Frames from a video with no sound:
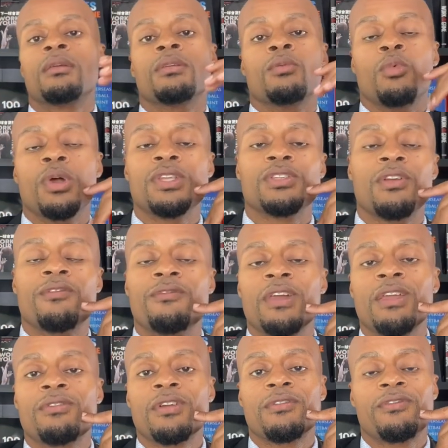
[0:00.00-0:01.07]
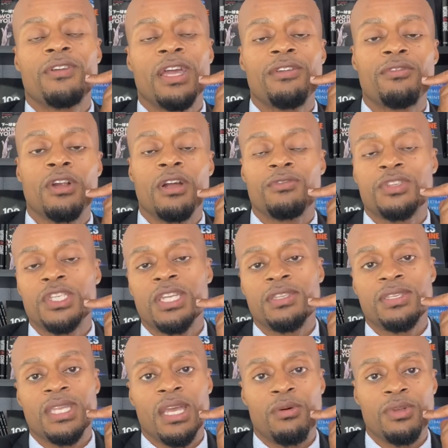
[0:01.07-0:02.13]
What is your favorite flavor of shit
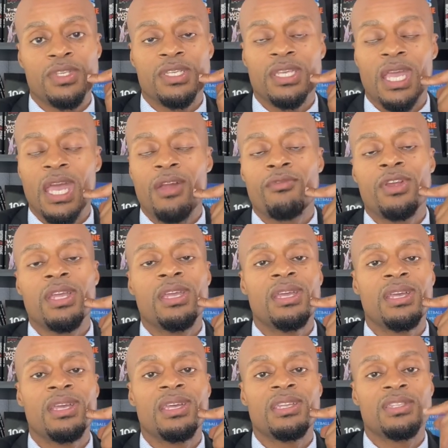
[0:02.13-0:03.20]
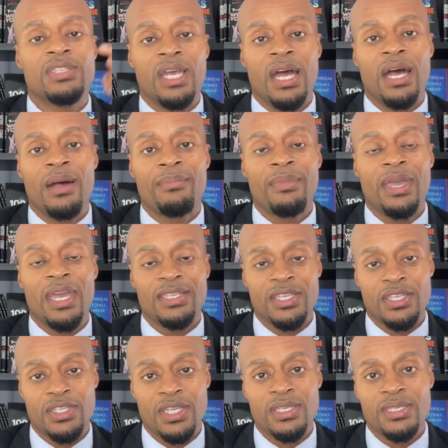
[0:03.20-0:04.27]
sandwich? Every job has
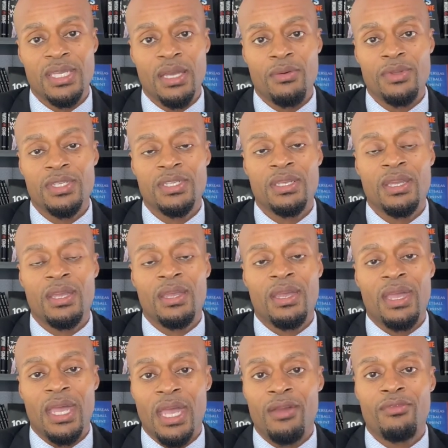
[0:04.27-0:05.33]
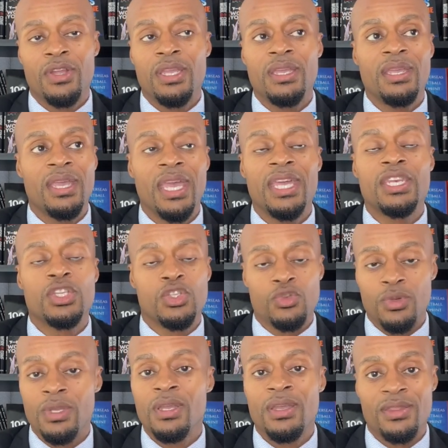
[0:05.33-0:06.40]
a shit sandwich. Every
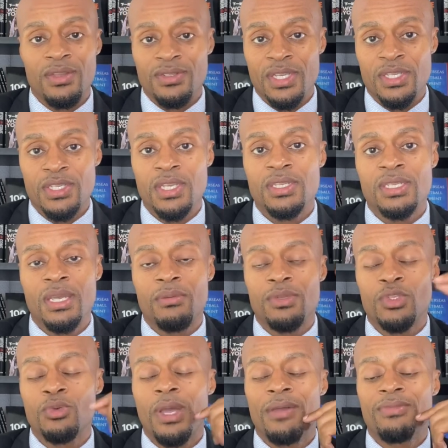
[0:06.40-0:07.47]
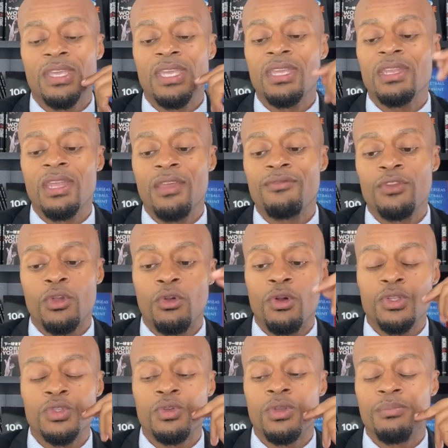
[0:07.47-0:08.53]
industry, there's a shit sandwich you have to eat if you're
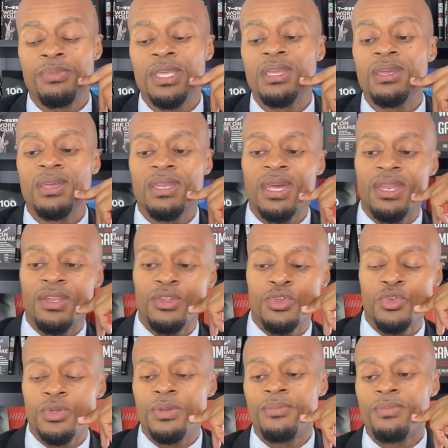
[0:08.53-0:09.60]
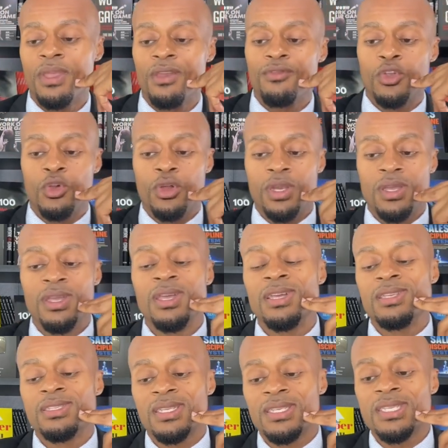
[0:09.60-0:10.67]
going to compete in that industry, if you're going to
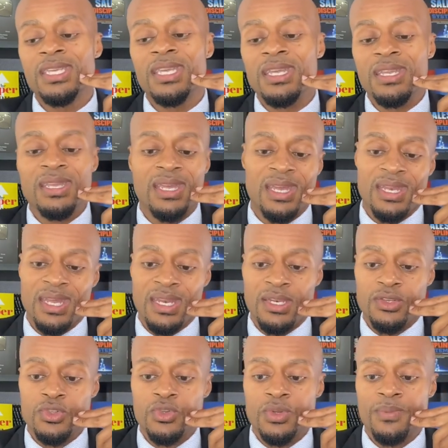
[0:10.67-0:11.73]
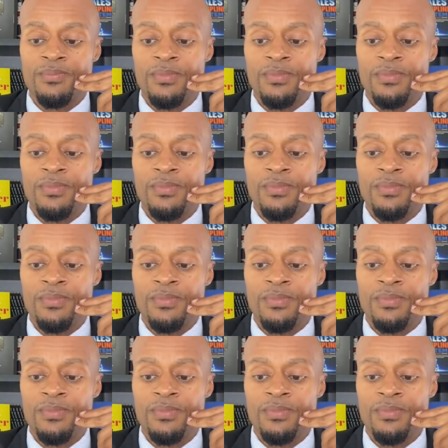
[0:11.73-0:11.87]
succeed in that industry.